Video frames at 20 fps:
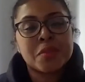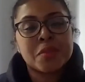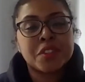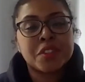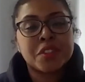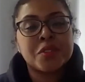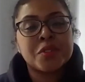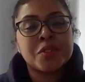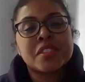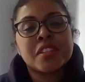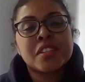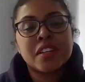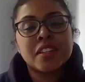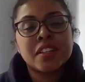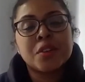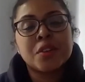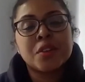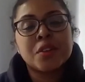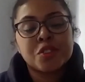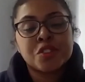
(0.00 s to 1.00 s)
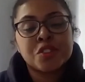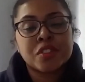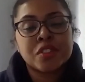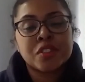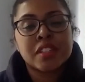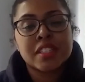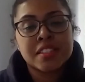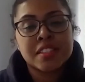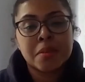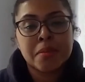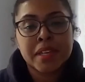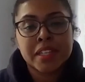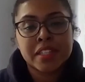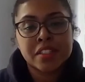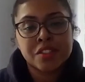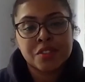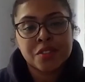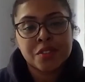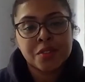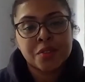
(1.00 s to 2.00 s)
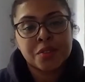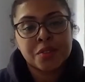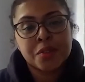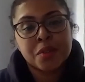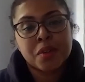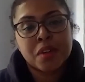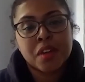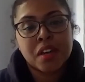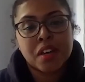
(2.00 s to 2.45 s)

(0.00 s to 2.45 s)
but you used to unload trucks in the Bay too,